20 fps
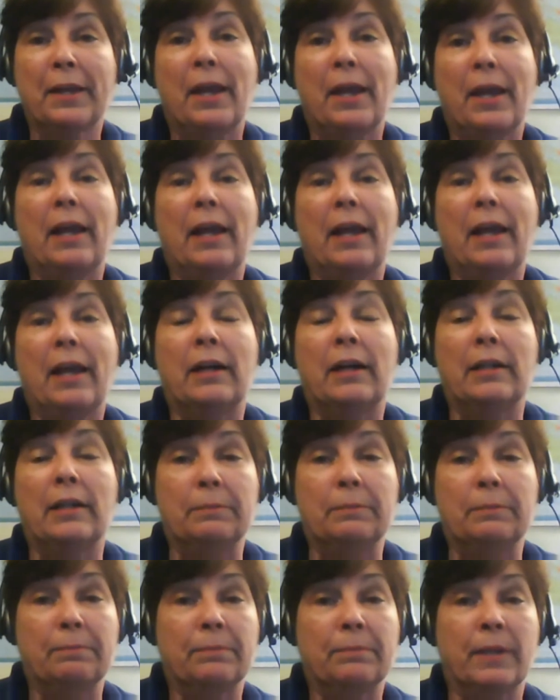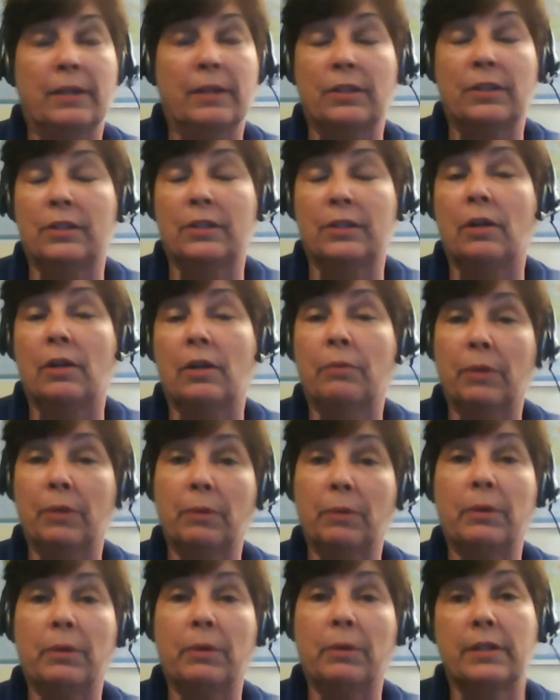I guess all I
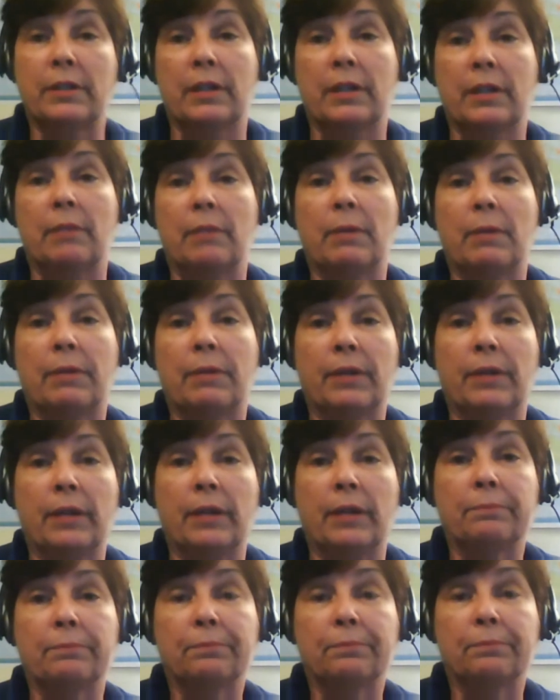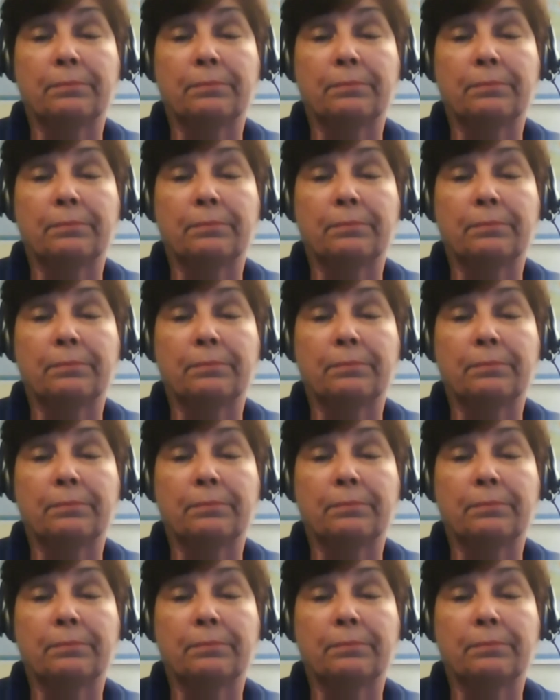really wanted to say about that.